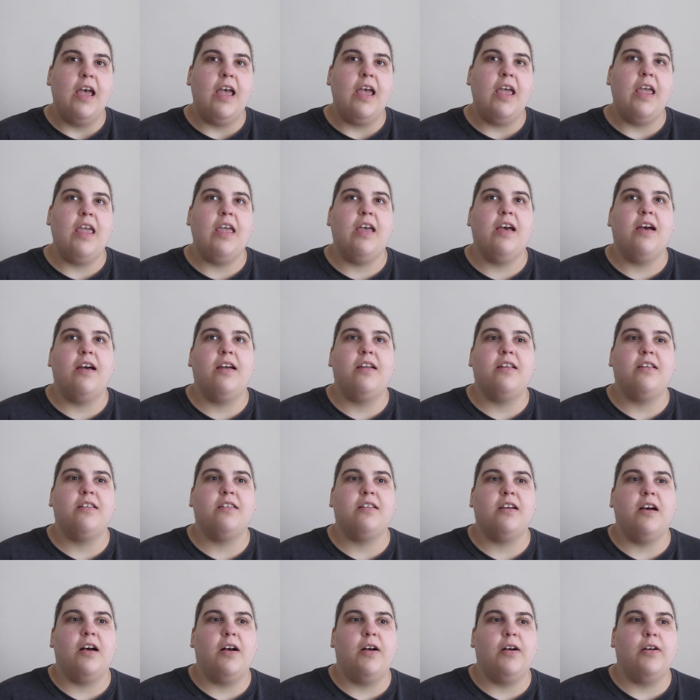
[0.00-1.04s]
And
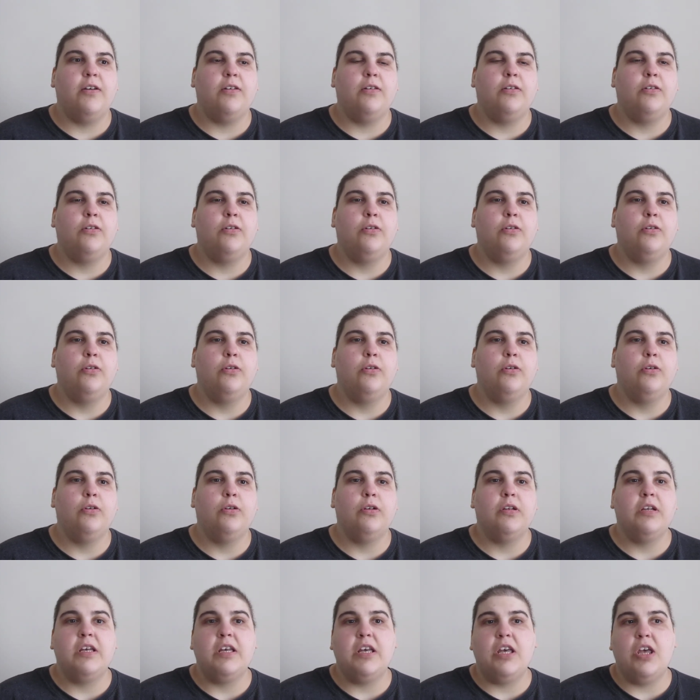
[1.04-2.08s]
uh,
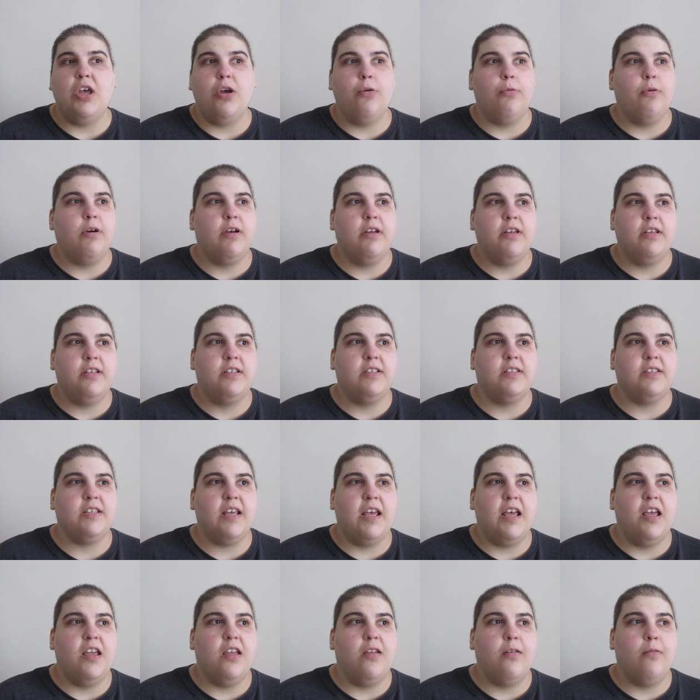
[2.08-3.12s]
it was
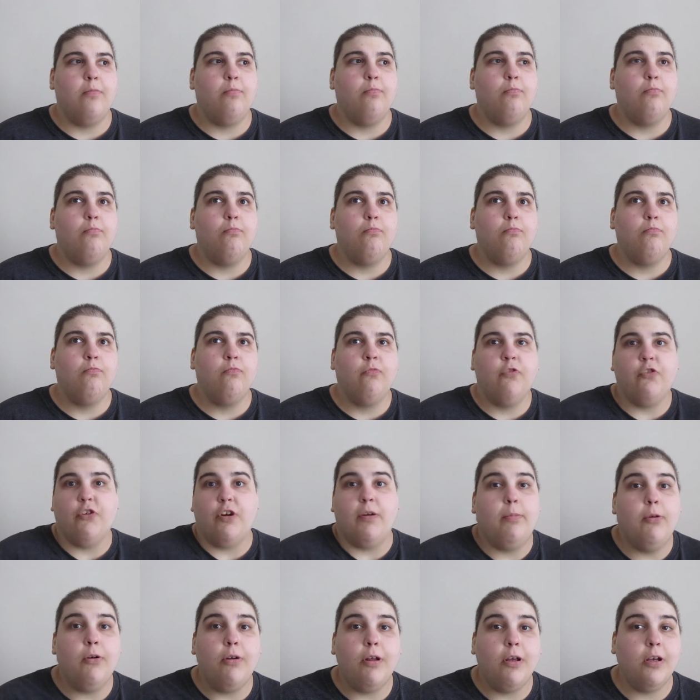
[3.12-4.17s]
a free
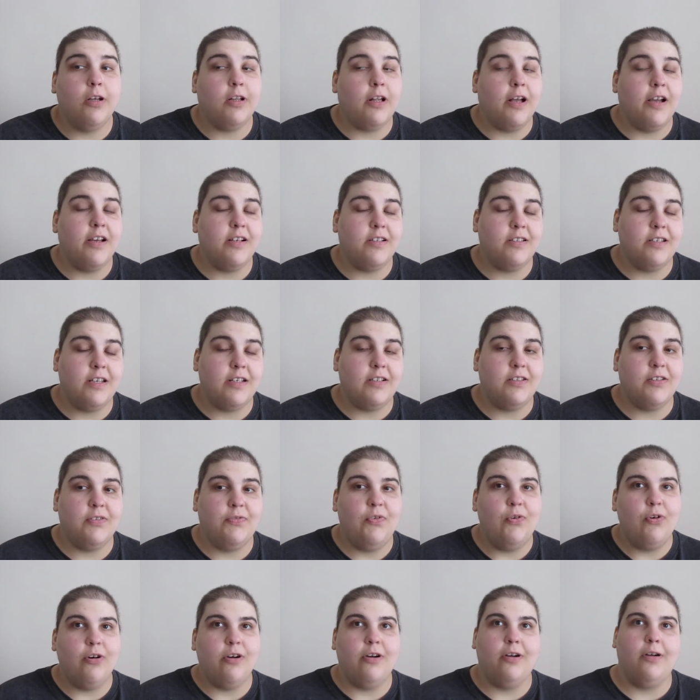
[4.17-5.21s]
beauty class at
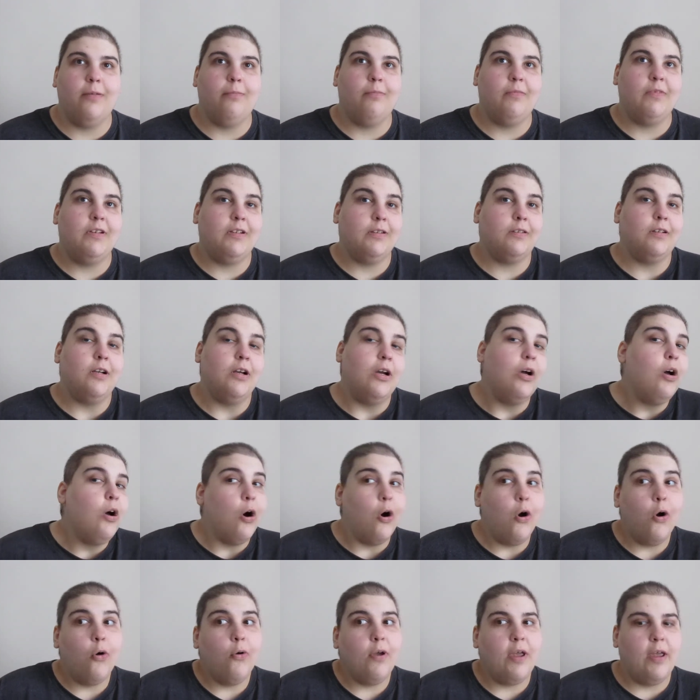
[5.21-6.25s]
Sephora. And I'm like,
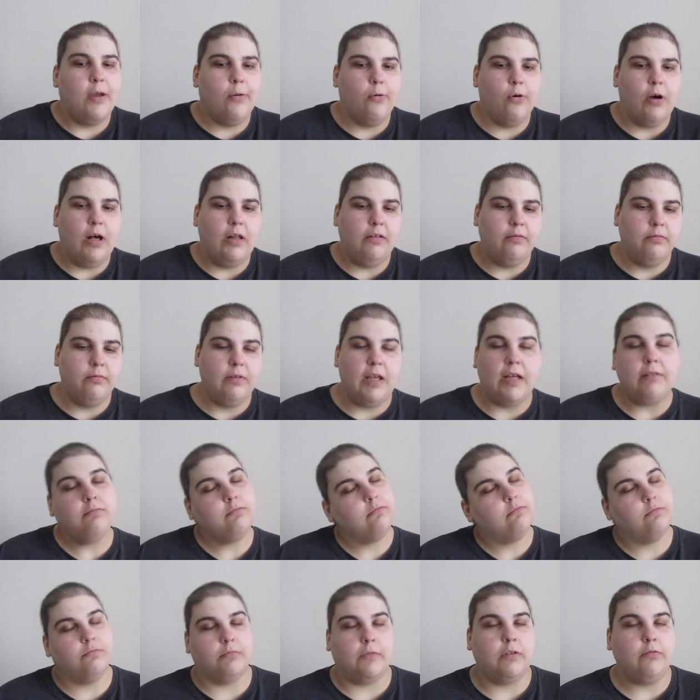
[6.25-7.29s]
okay, well, I'll,
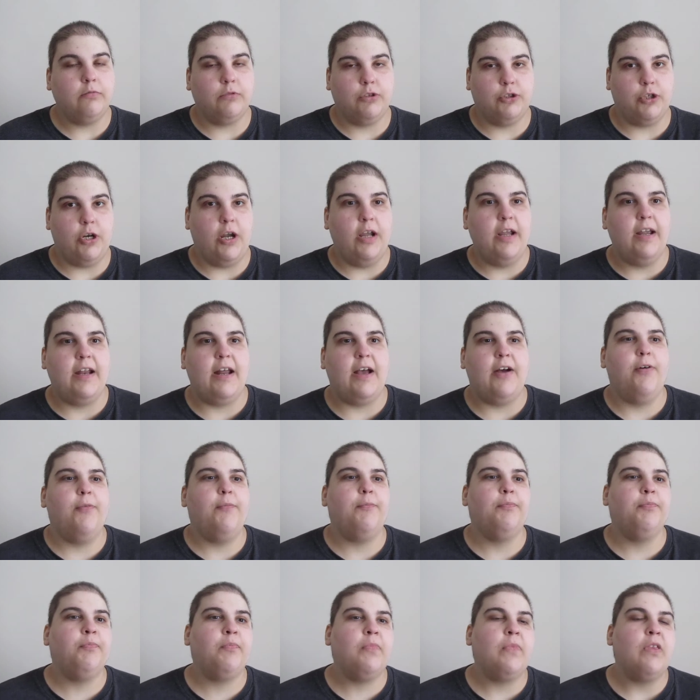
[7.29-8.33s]
I'll try it
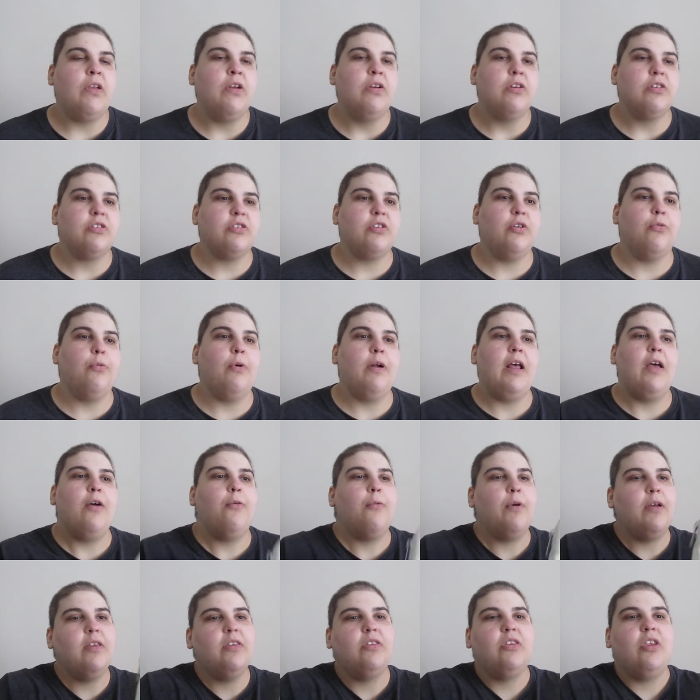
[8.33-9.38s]
out. So when I
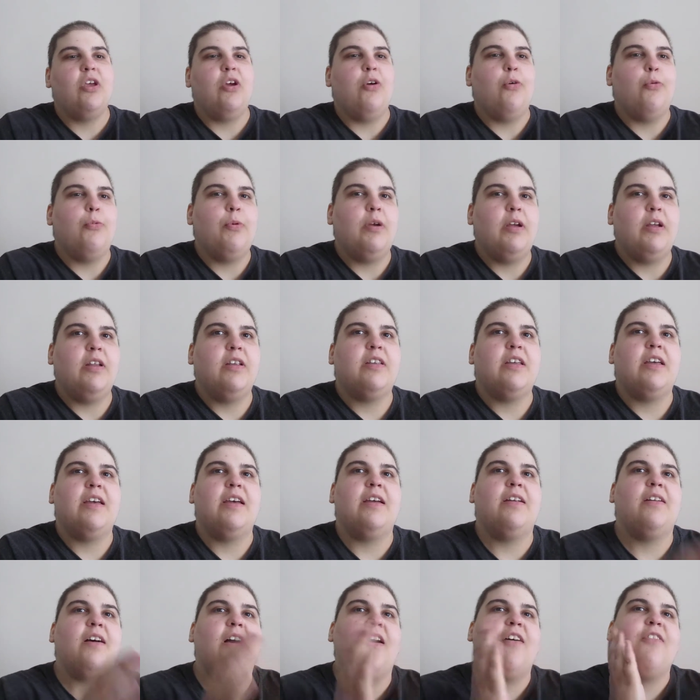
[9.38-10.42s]
went there, we
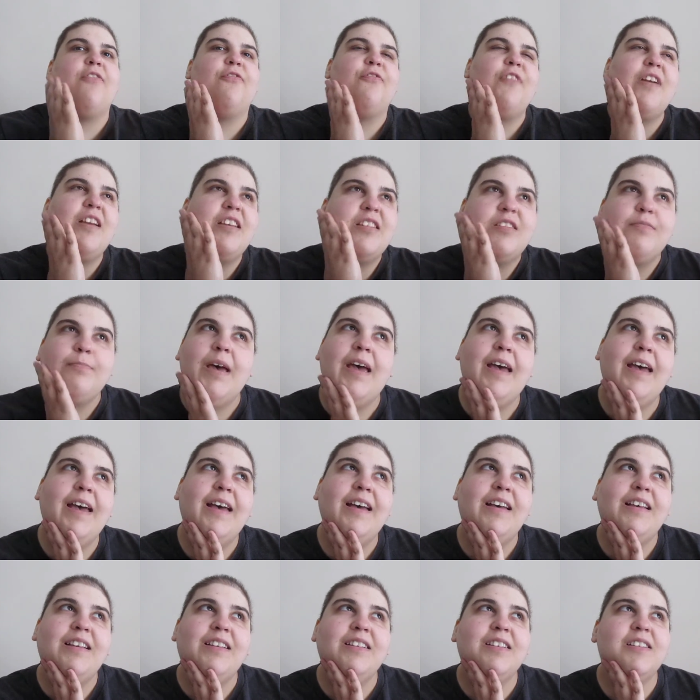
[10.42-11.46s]
did uh, face
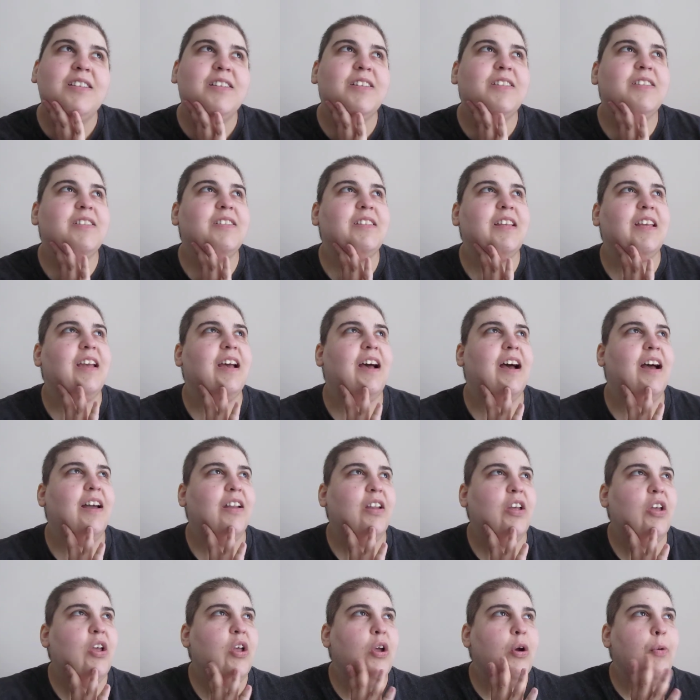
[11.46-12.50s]
masks and
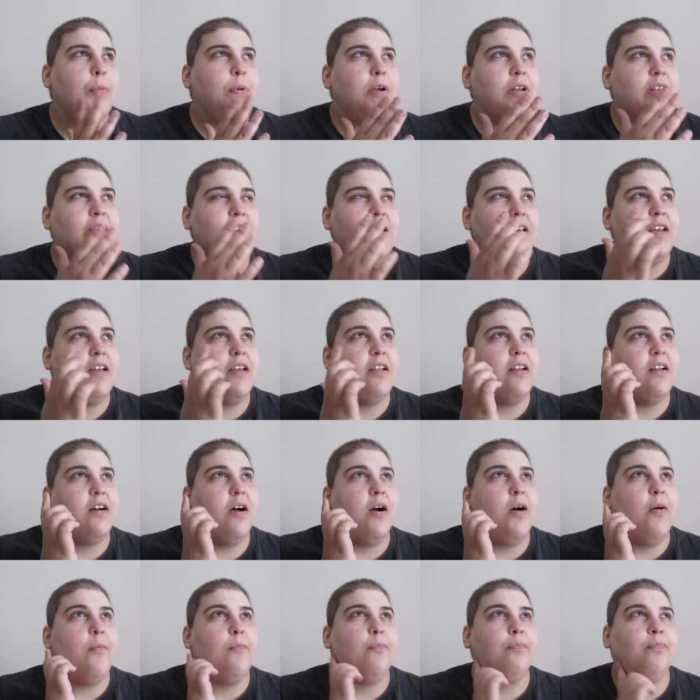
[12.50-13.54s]
we did
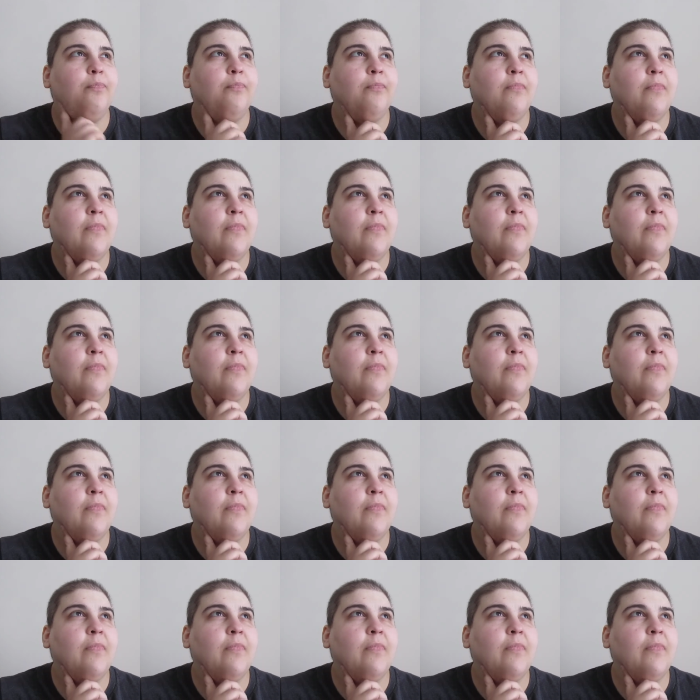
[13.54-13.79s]
um,